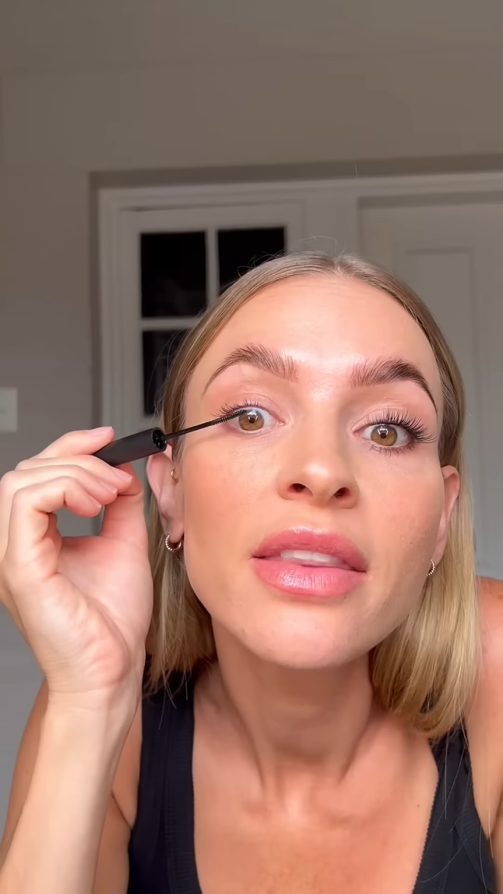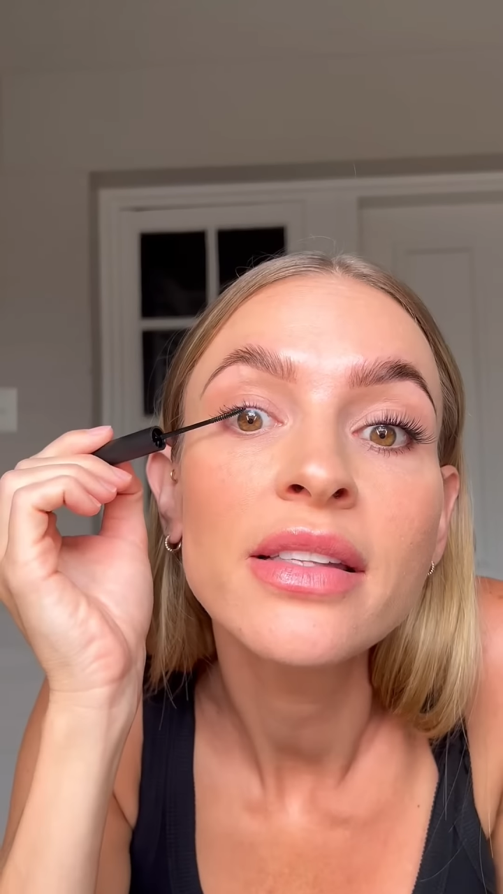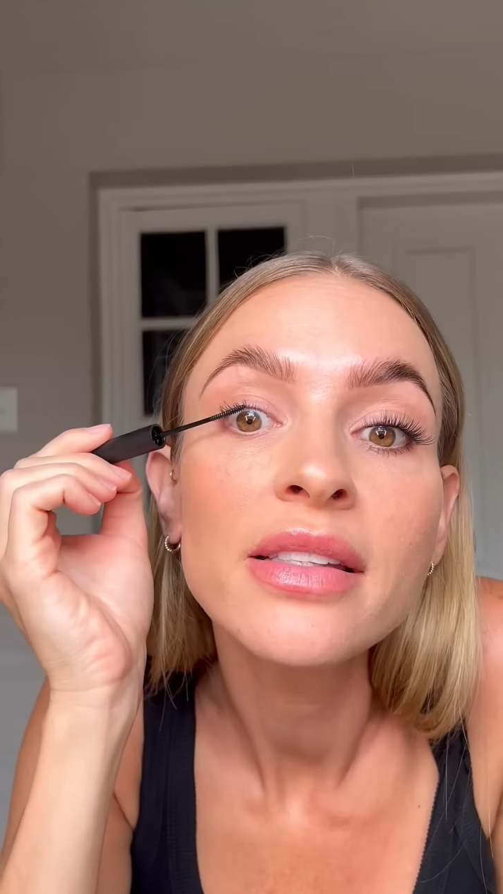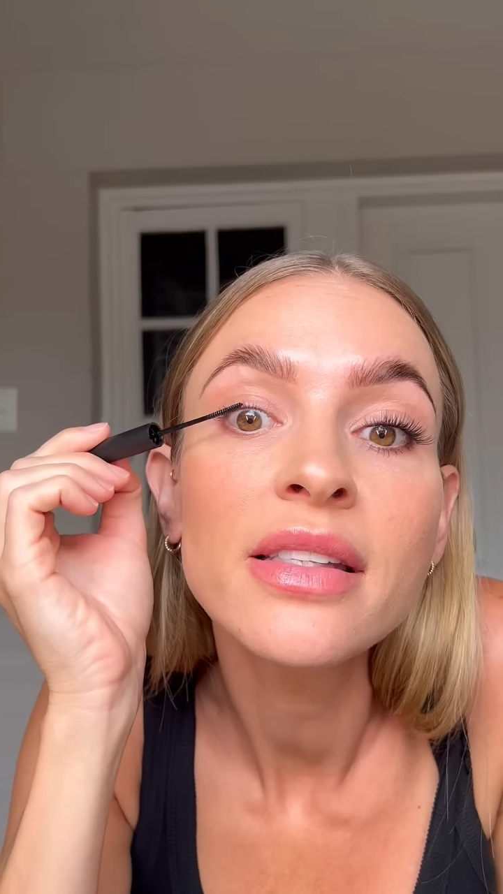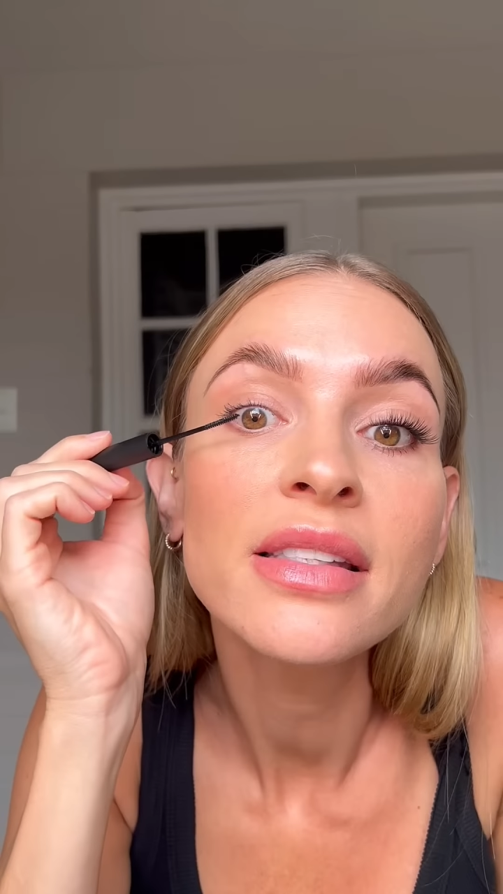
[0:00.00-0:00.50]

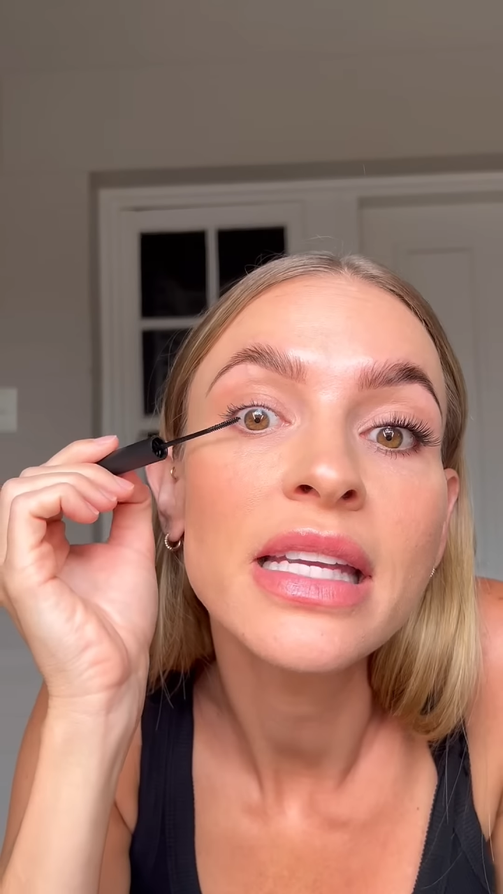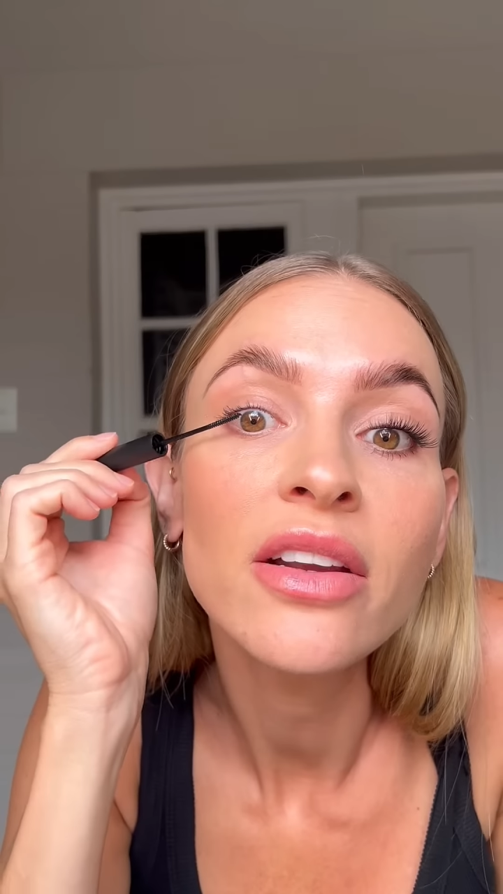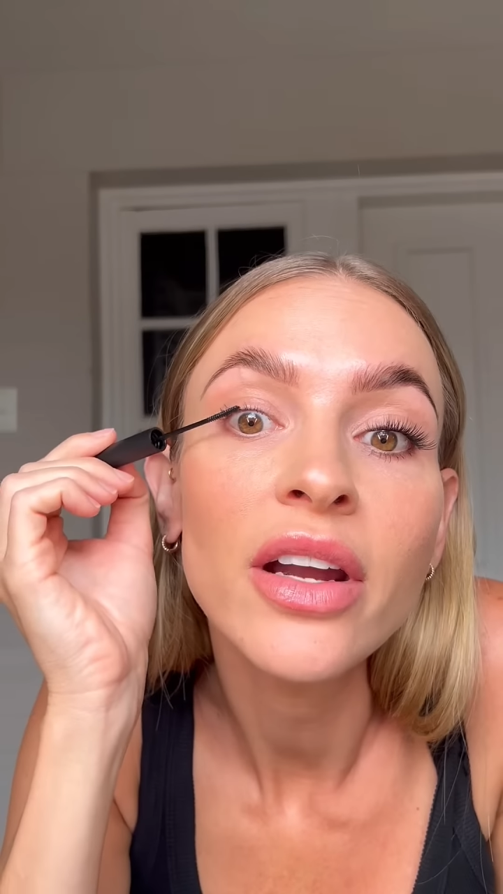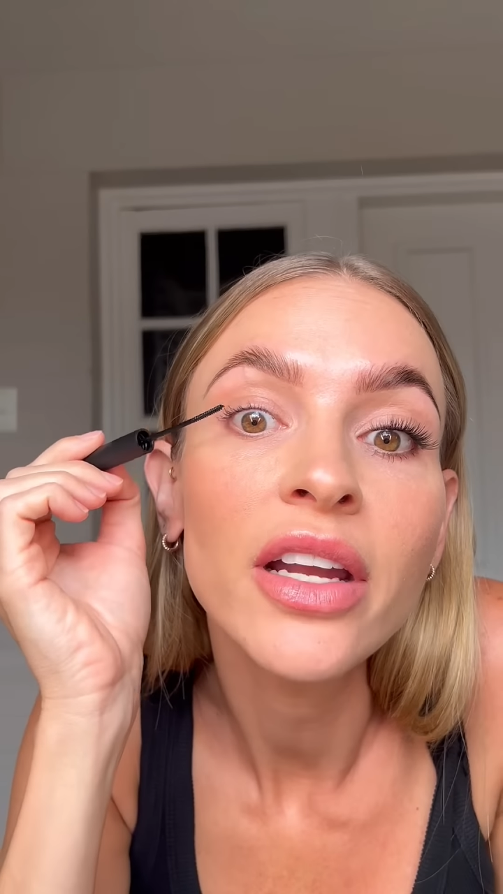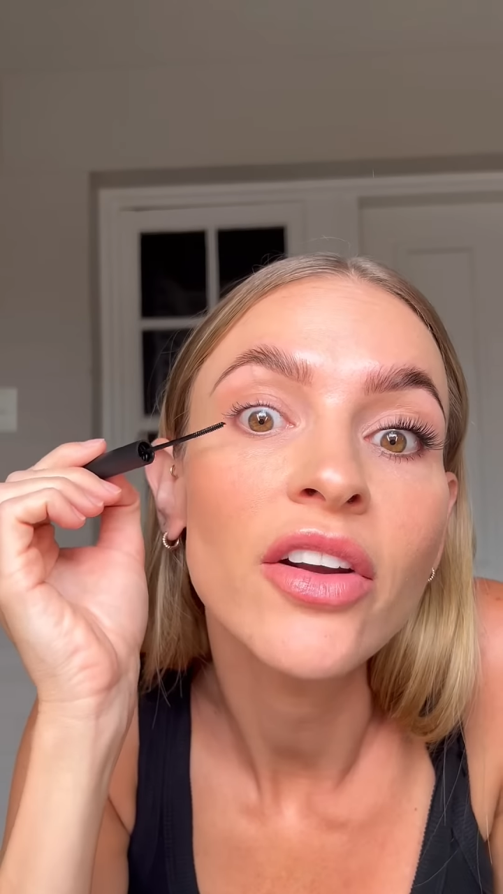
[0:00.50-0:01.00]
This is the
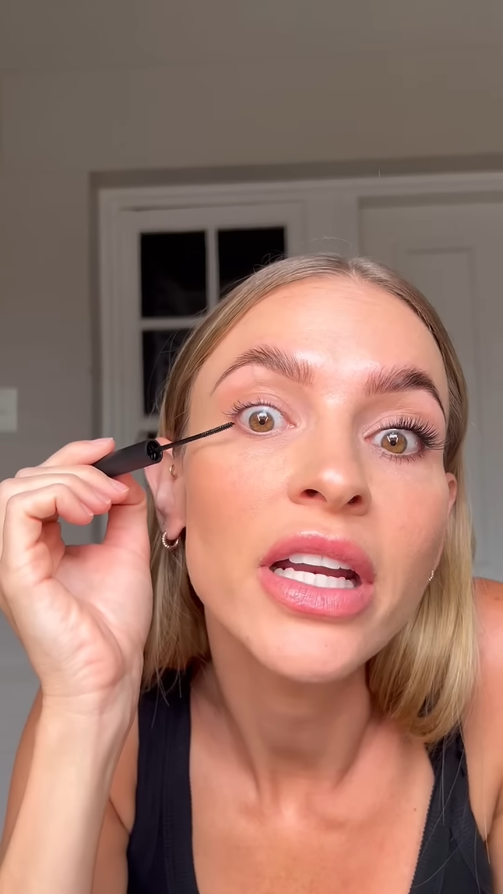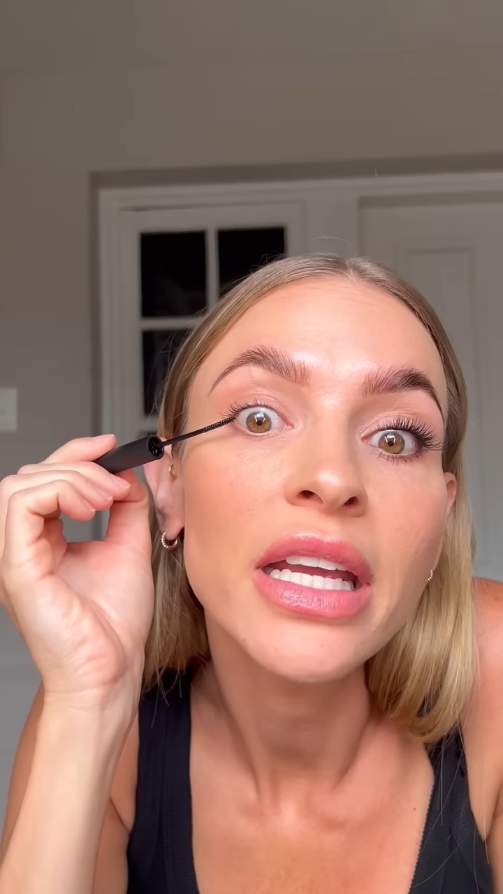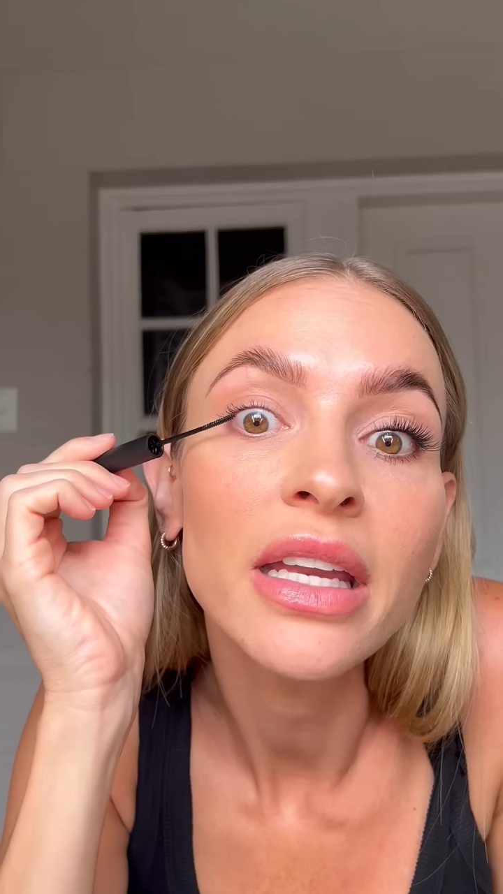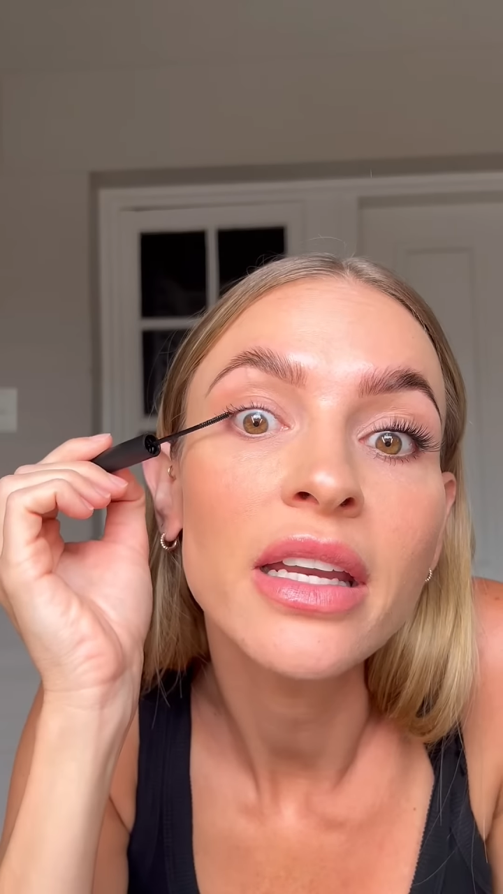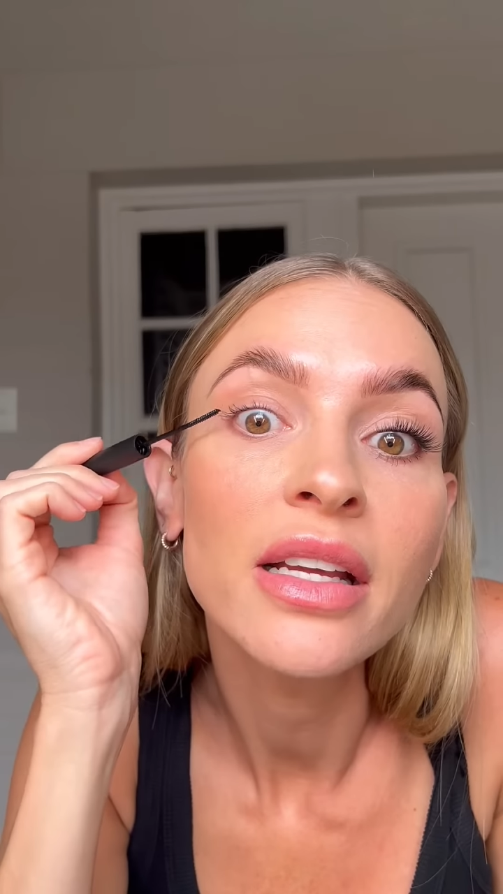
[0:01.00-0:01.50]
secret
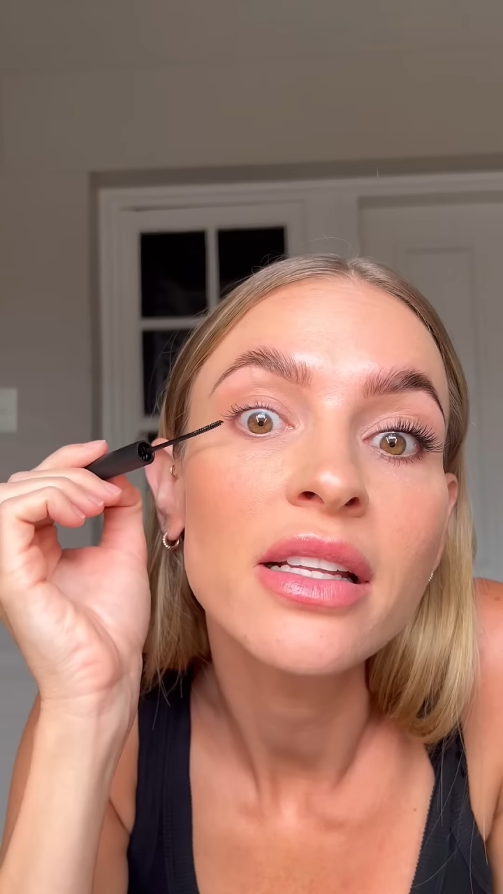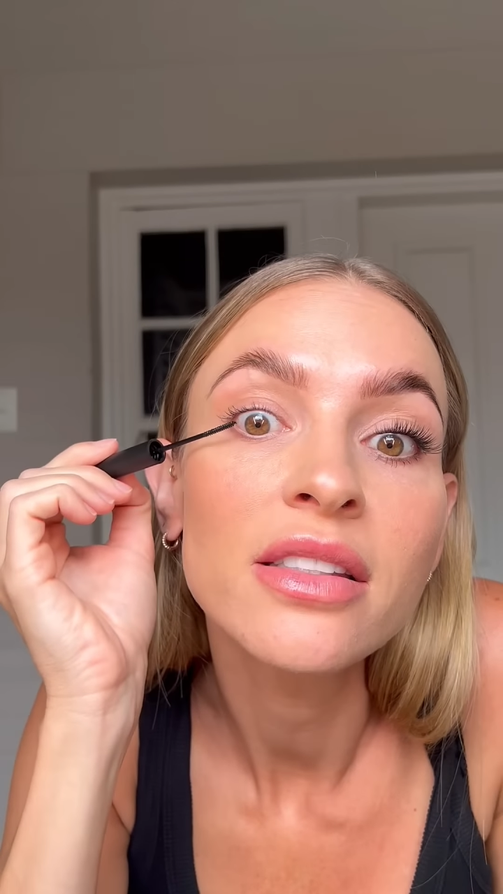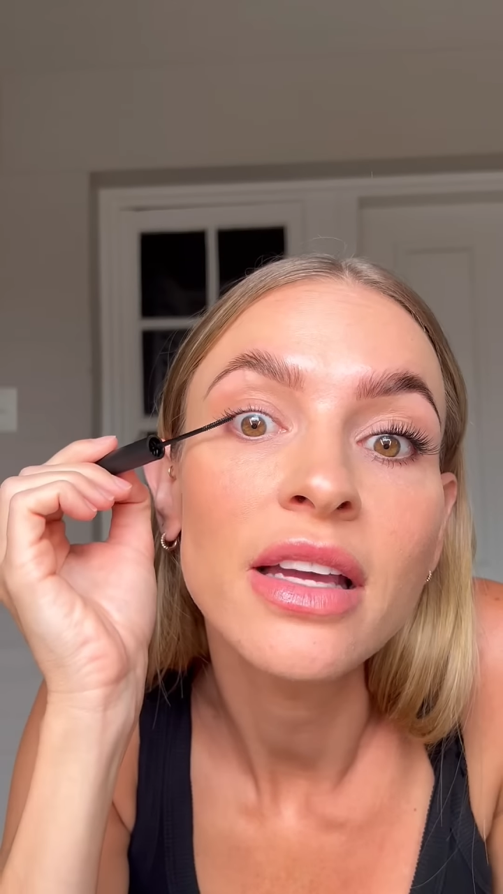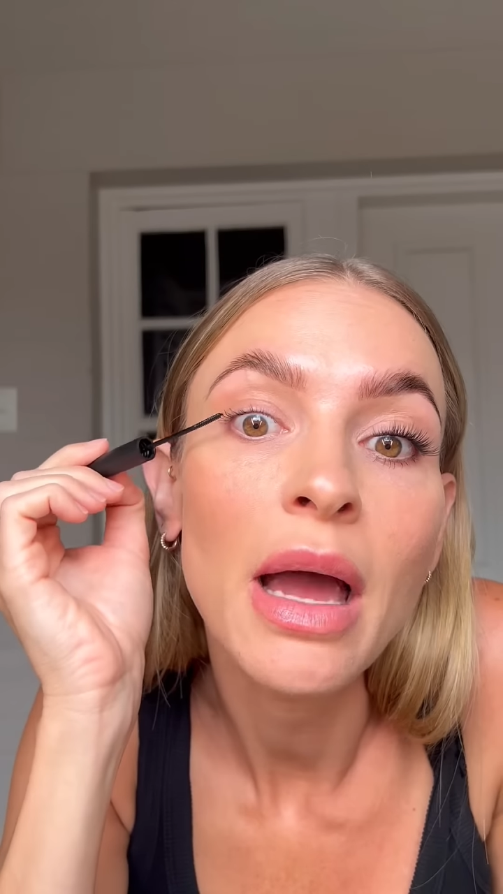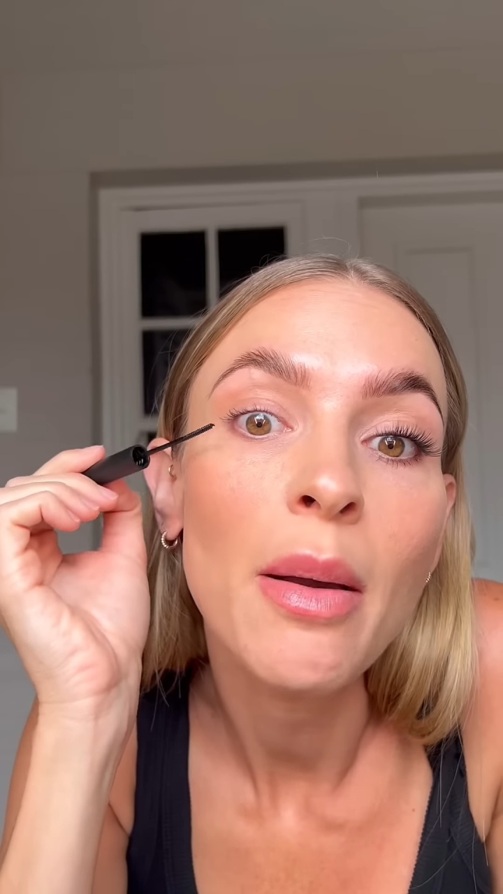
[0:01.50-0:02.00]
ingredient to